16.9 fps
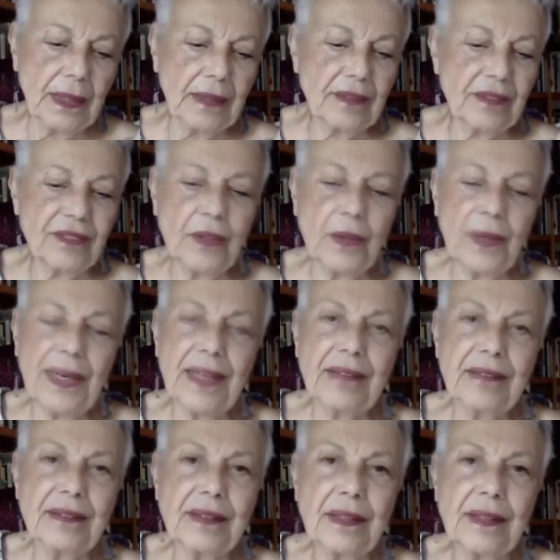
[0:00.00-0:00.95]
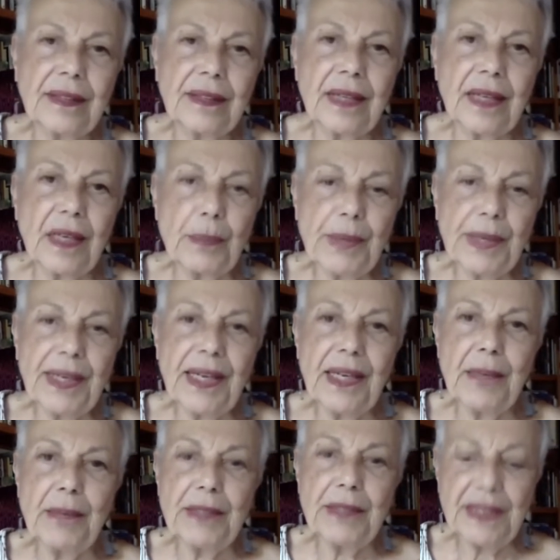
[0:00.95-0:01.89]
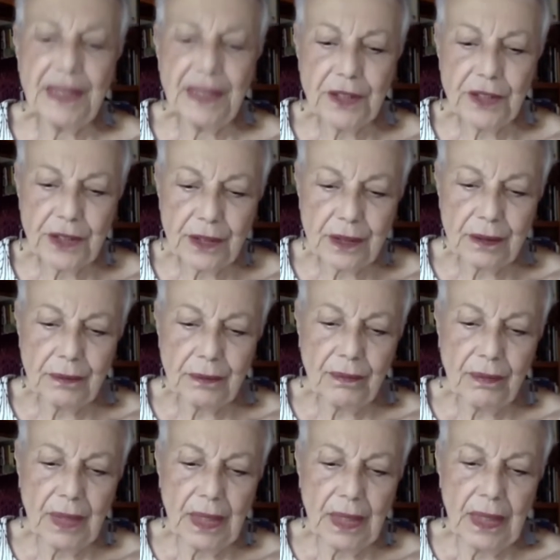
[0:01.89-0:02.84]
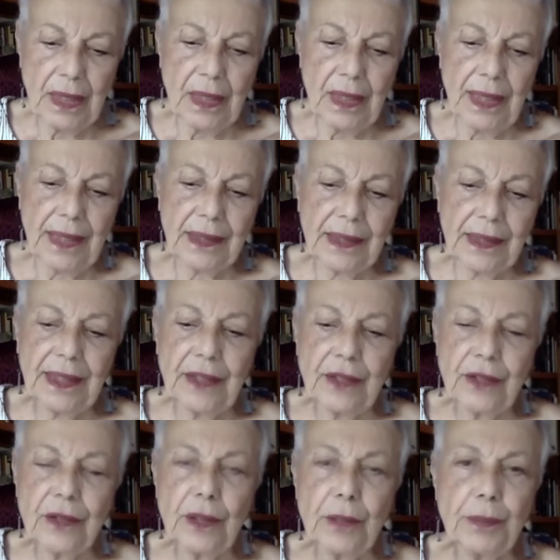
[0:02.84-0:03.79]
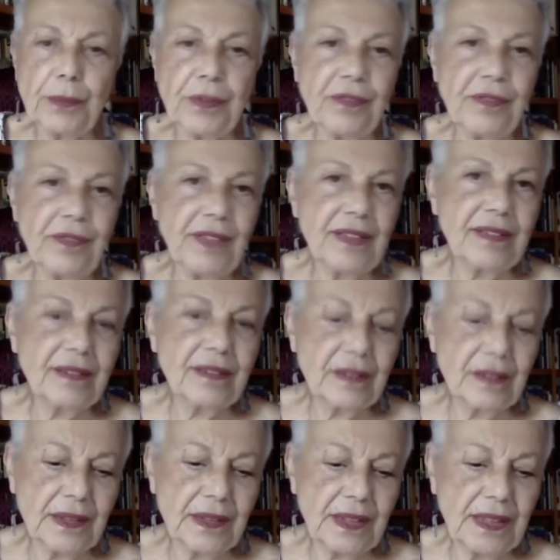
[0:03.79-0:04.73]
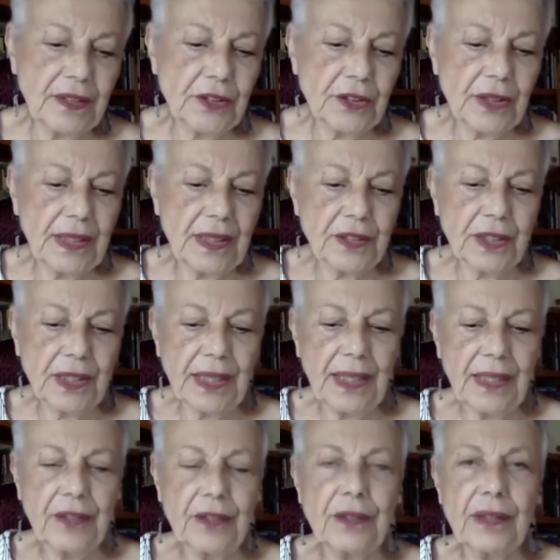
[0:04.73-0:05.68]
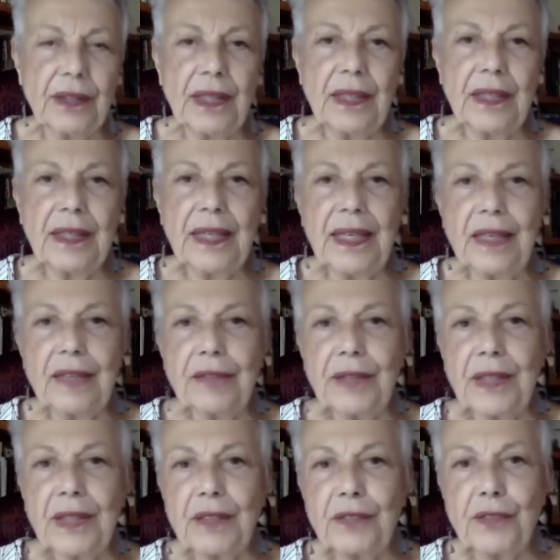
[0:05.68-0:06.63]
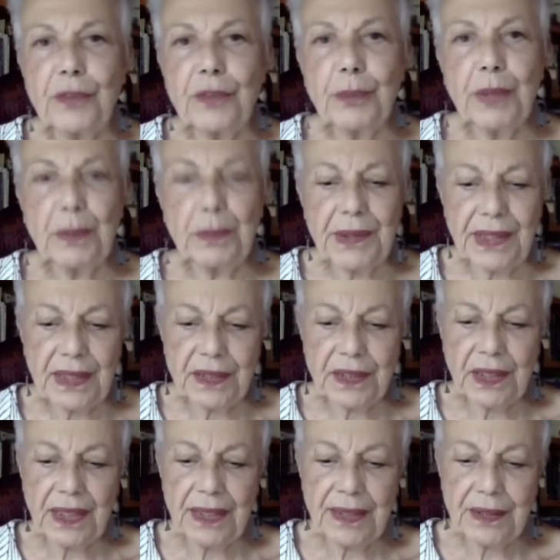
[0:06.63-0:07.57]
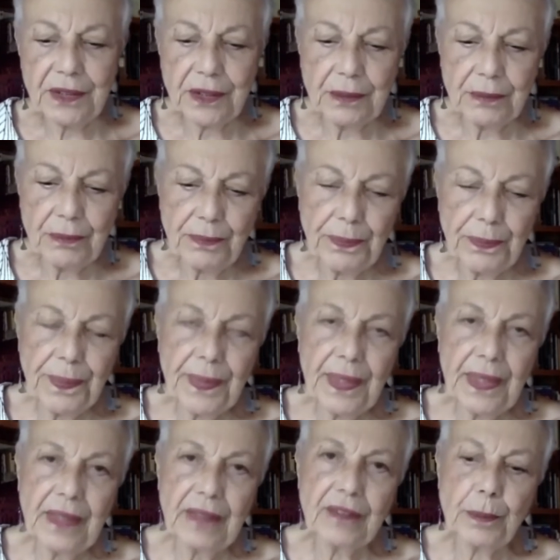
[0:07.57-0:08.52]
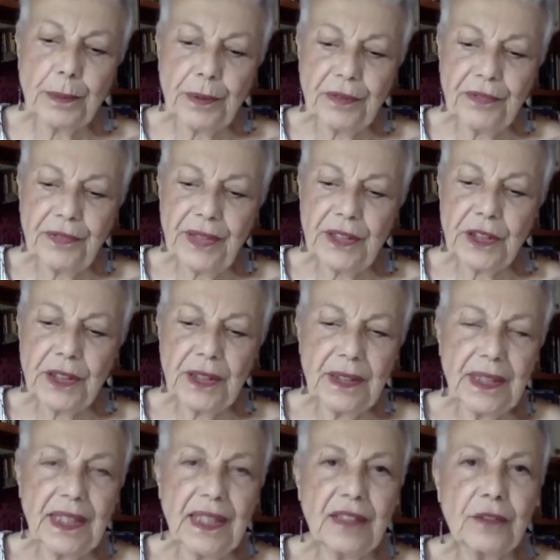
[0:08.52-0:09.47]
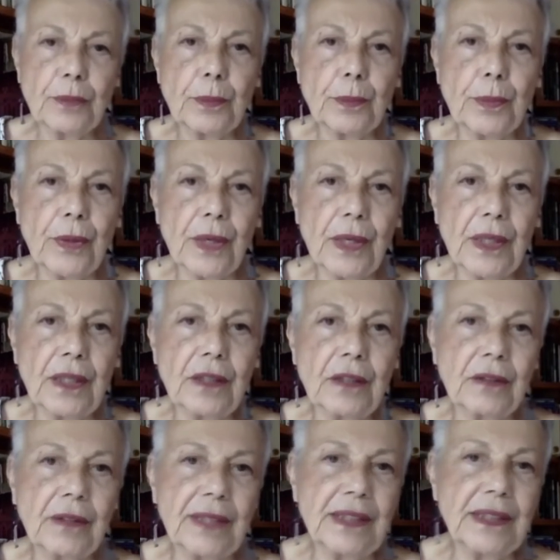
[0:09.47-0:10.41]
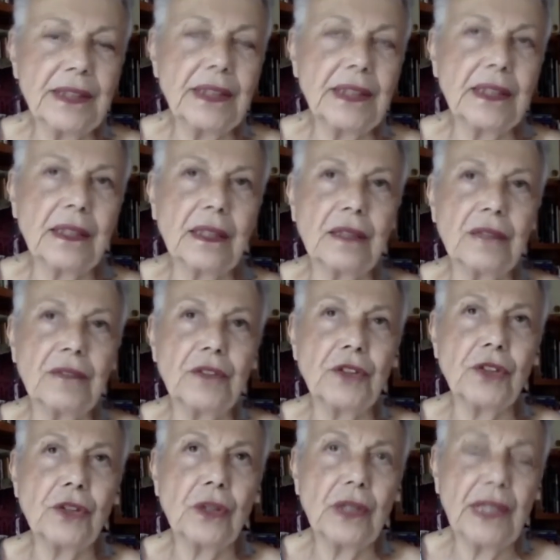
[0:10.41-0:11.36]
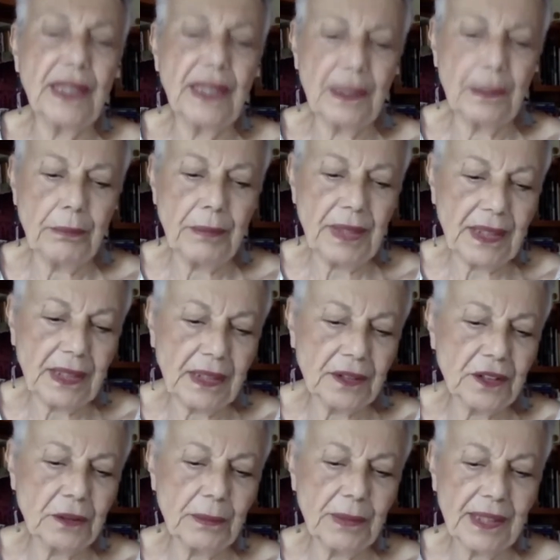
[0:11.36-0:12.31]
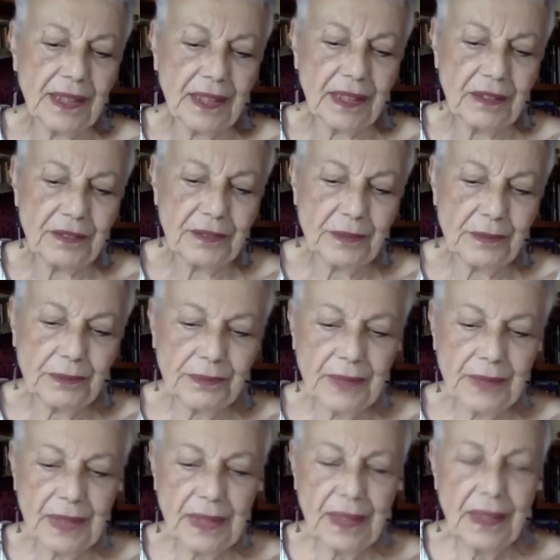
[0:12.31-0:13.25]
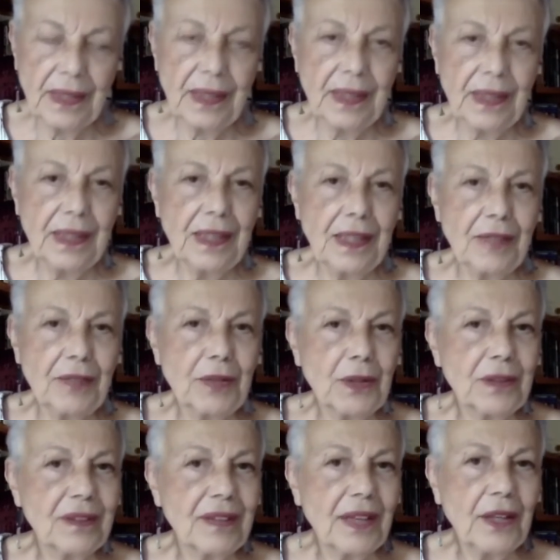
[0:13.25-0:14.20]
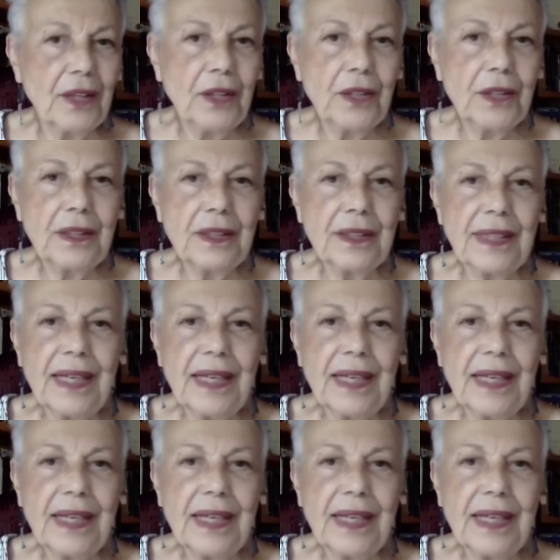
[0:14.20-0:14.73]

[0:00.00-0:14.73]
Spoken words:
It's no accident that I became a teacher, and later a professor, a teacher educator, and an advocate for public education. It's a profession that has brought a great deal of joy and meaning to my life. Of course, I couldn't